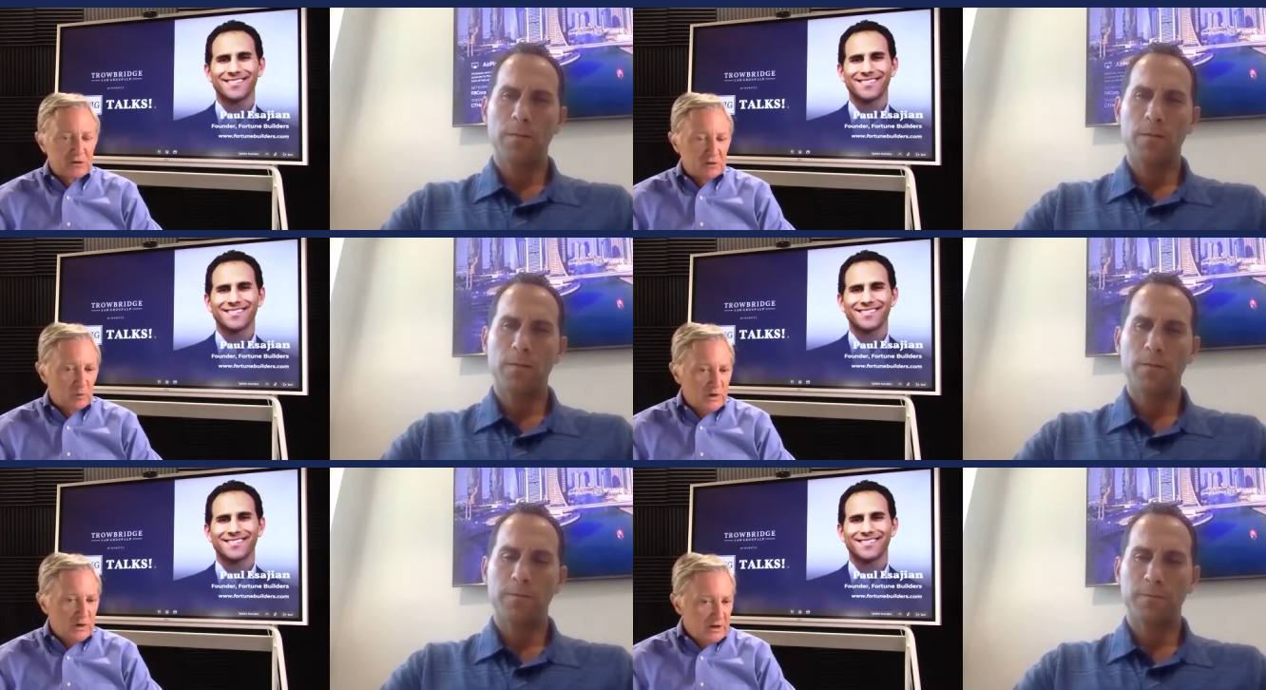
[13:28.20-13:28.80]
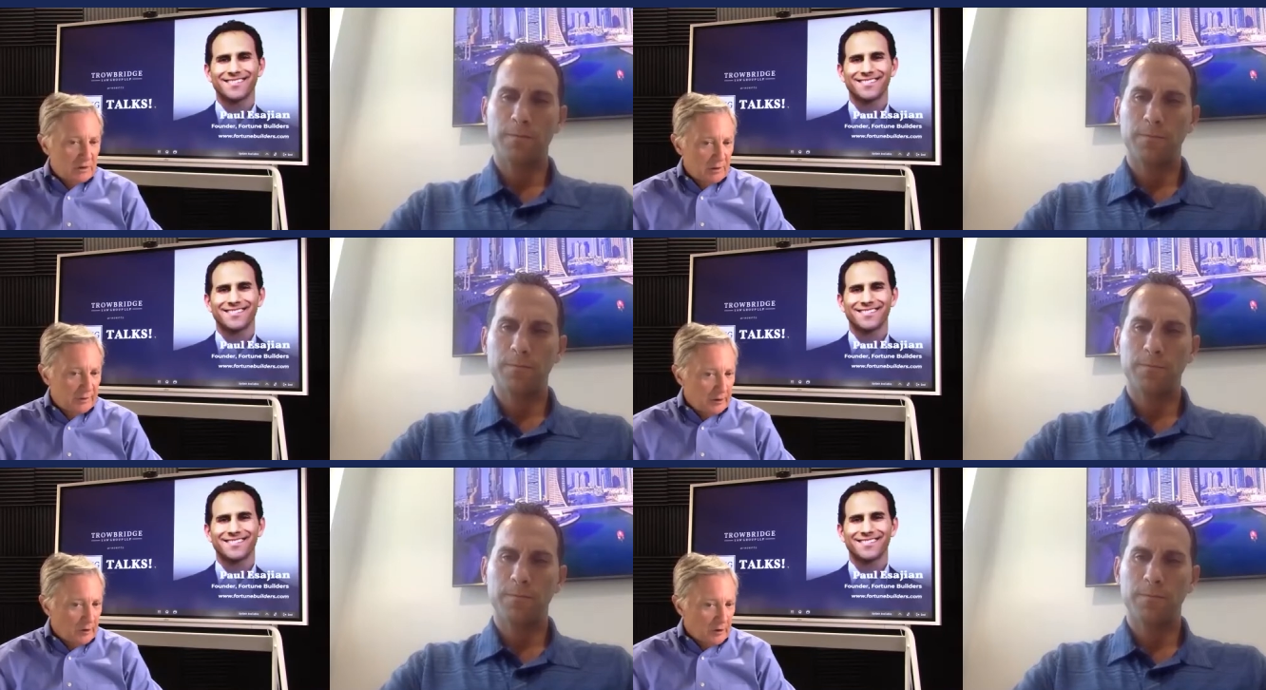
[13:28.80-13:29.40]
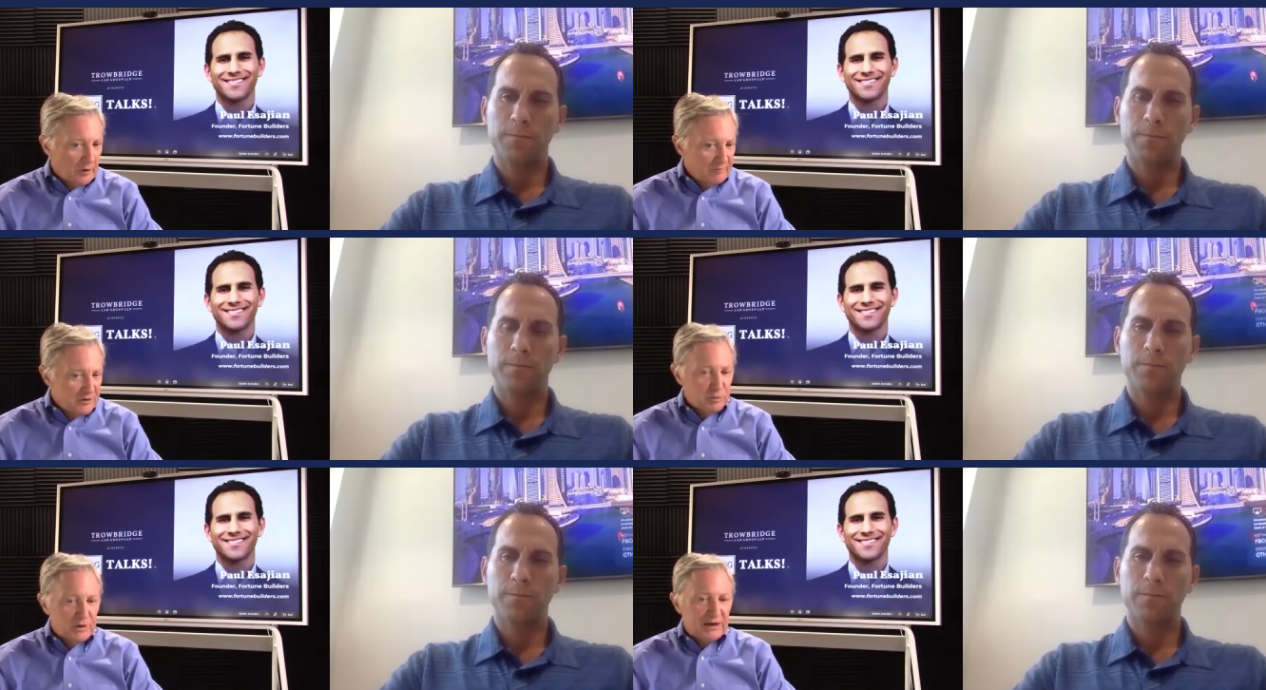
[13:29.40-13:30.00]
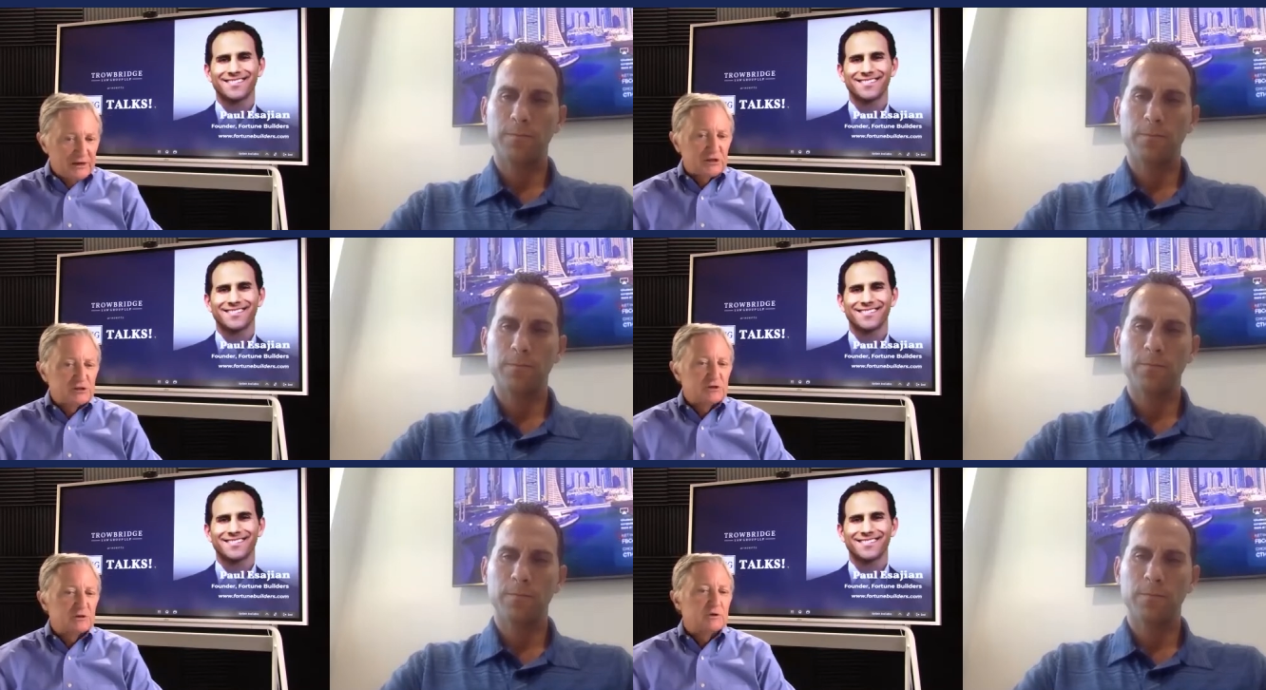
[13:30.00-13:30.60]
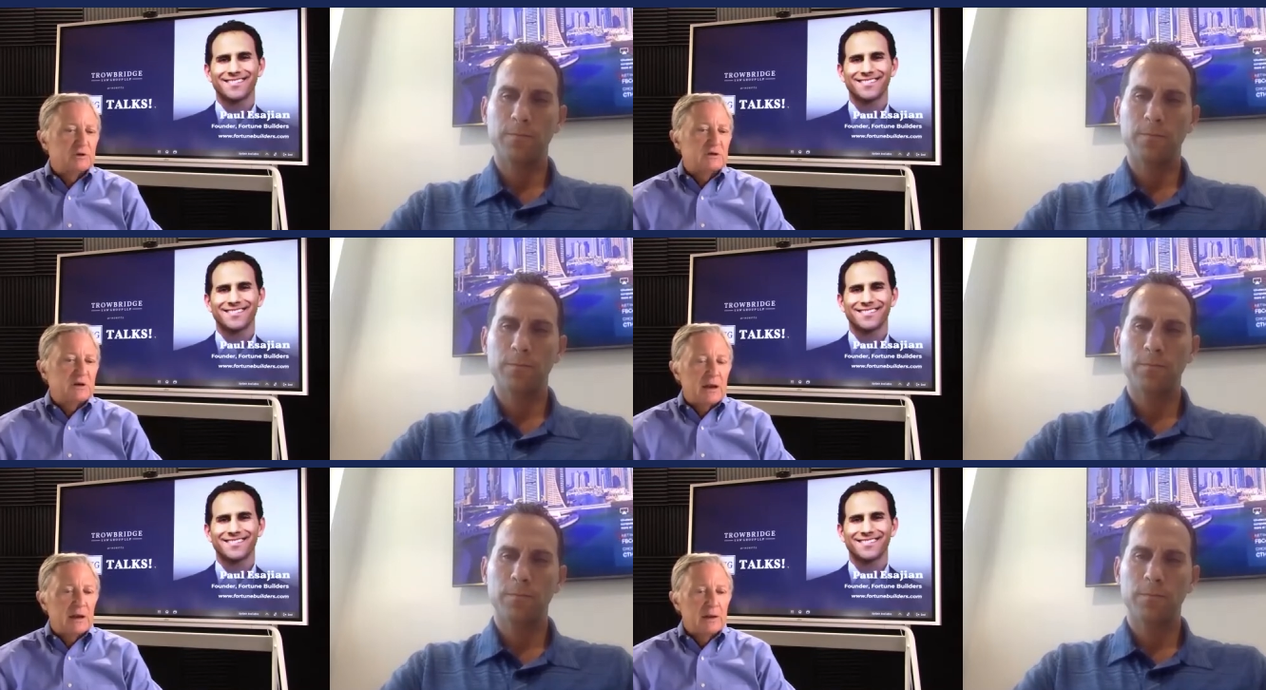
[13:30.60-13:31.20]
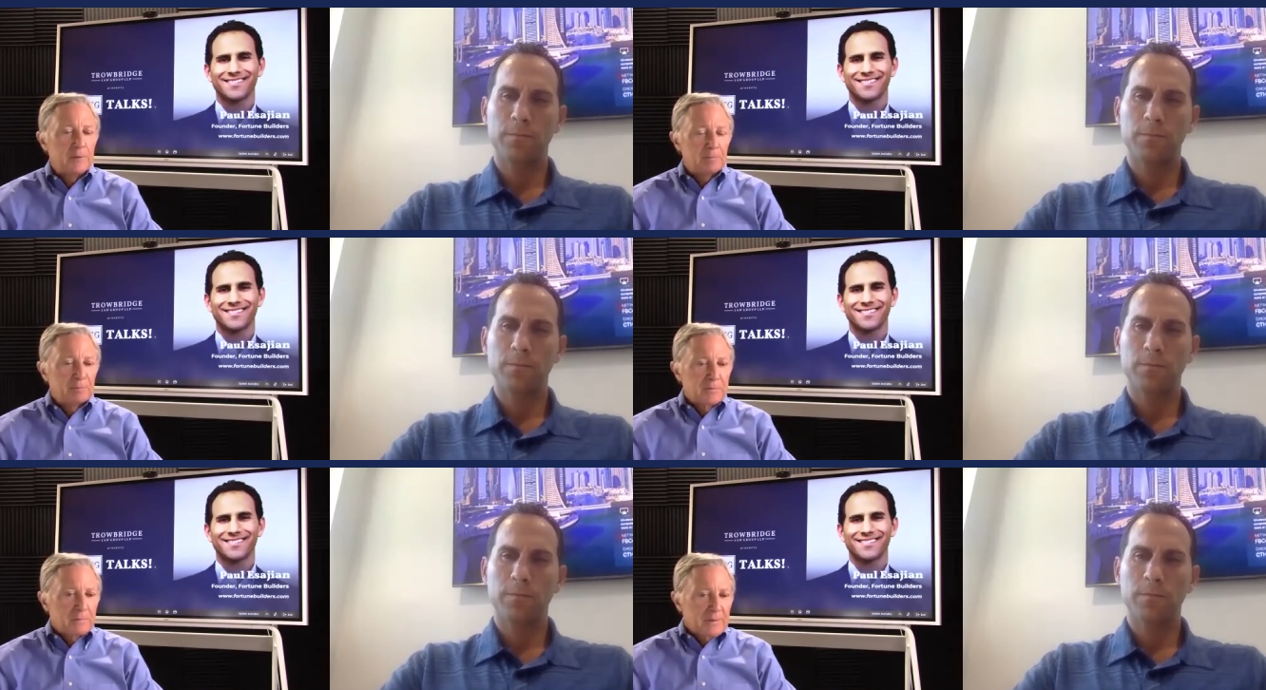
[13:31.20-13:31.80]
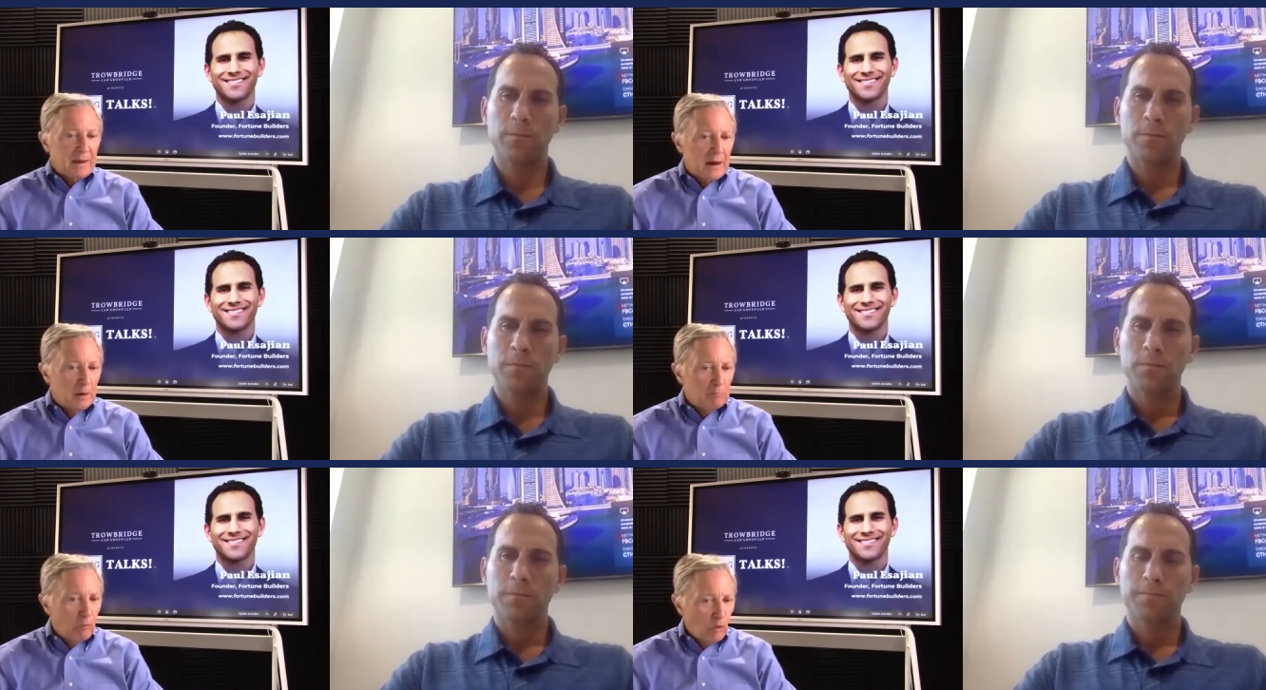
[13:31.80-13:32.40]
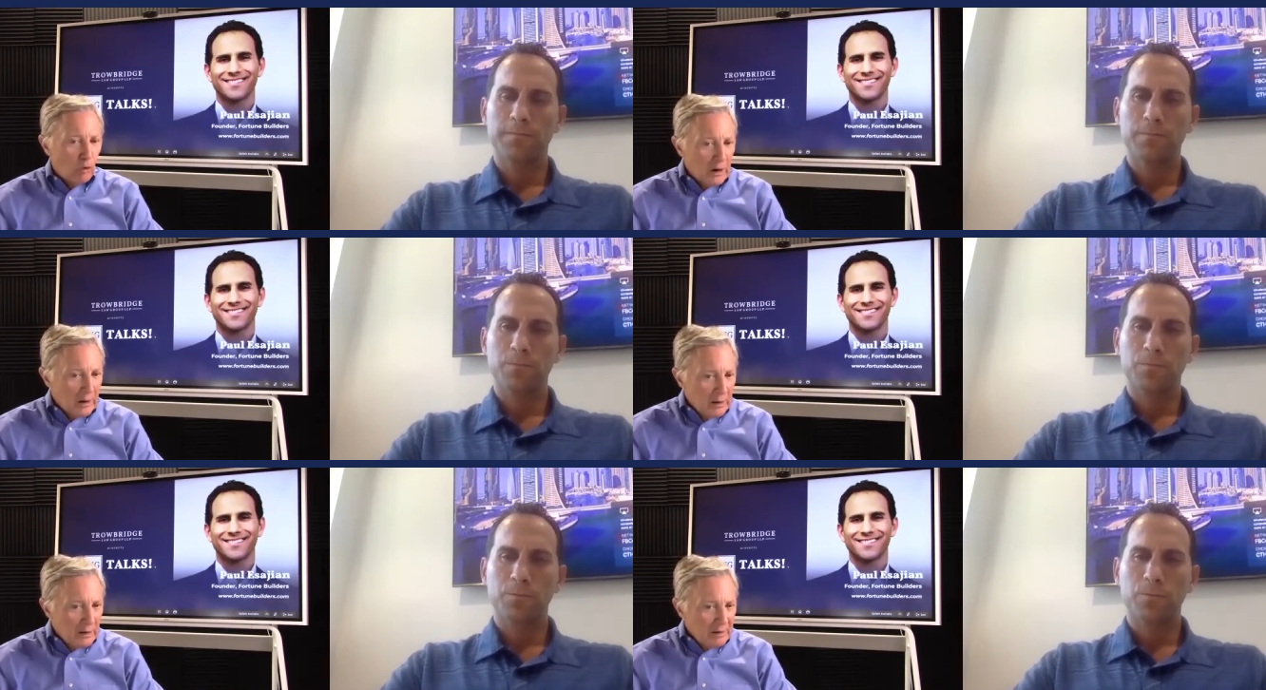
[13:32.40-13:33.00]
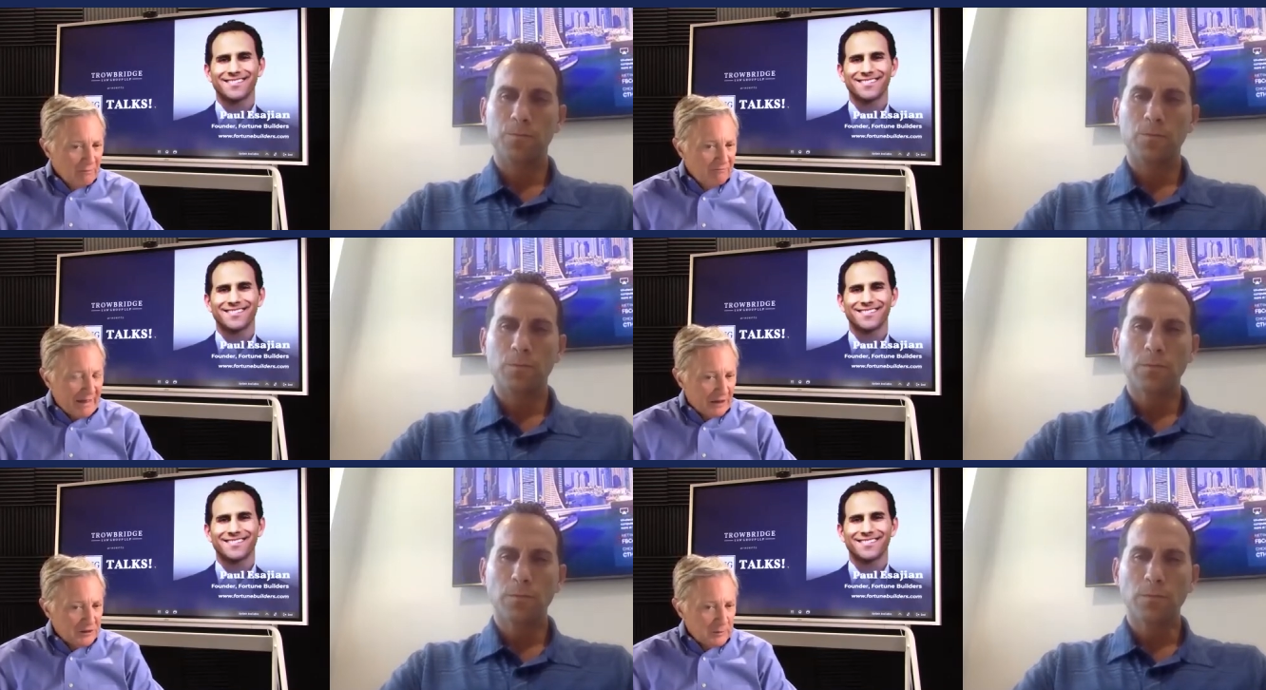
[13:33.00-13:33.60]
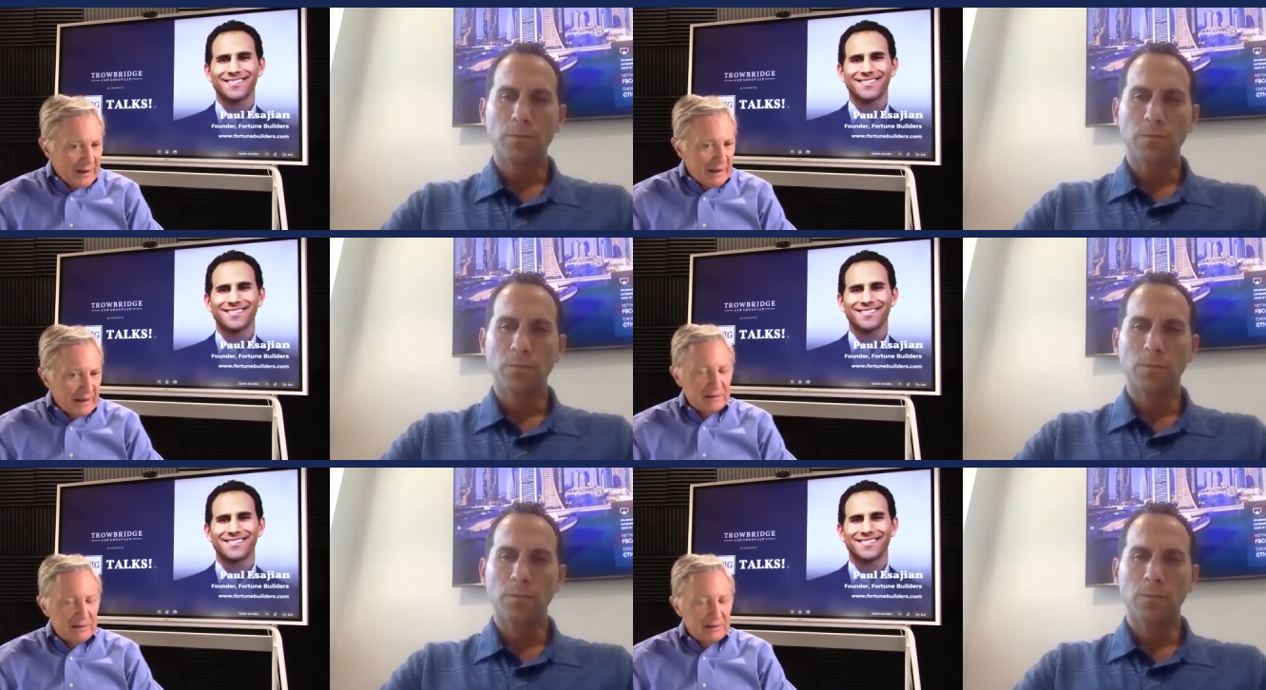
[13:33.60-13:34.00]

Speaker 1: that the retail and the office projects you're doing today are more value add